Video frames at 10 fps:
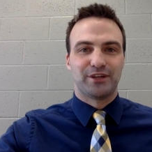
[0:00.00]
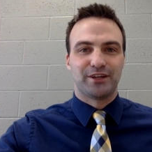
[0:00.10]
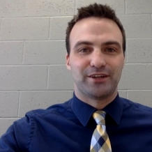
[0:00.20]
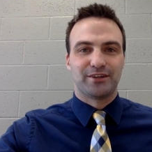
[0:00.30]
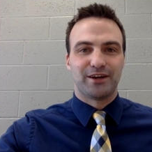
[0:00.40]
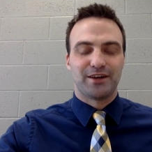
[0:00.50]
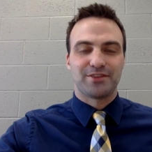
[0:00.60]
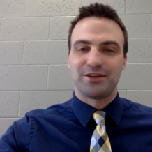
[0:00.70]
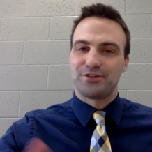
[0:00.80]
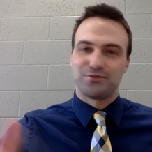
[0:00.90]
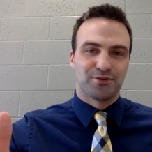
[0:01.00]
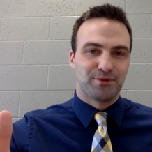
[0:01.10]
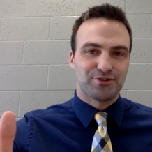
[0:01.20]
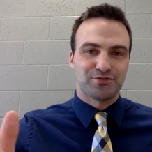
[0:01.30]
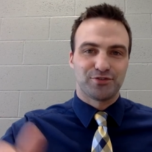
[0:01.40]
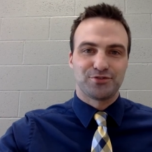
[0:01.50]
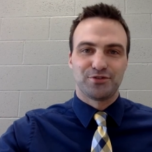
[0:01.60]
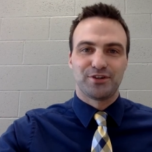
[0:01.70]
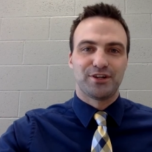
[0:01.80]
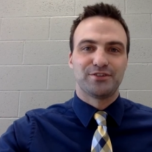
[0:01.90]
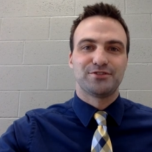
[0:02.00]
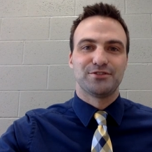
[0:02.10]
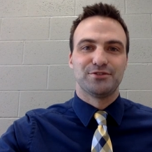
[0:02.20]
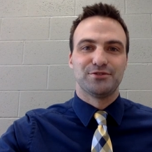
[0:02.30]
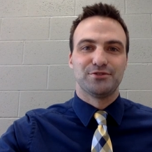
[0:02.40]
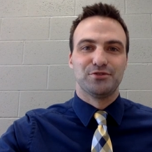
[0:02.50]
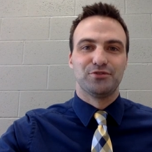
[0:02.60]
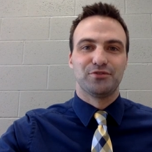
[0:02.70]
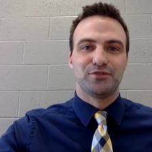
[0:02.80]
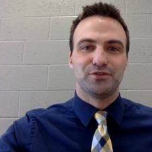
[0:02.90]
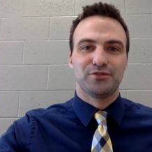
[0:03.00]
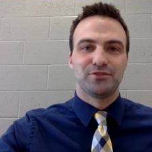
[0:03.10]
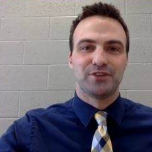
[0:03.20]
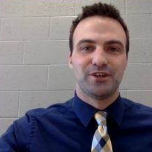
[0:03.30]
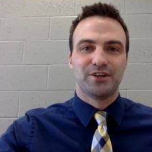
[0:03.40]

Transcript: And uh, thank you so much for tuning in to News and Views